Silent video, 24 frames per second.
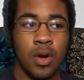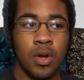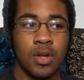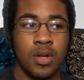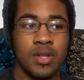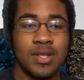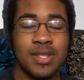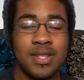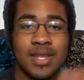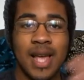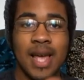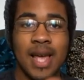
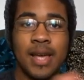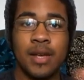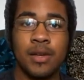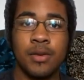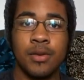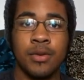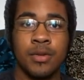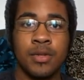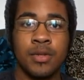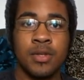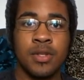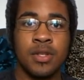
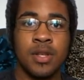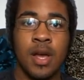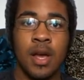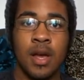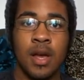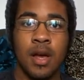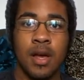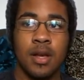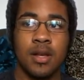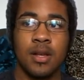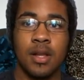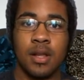cycles
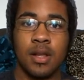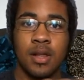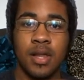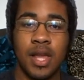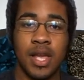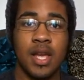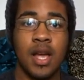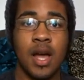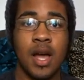link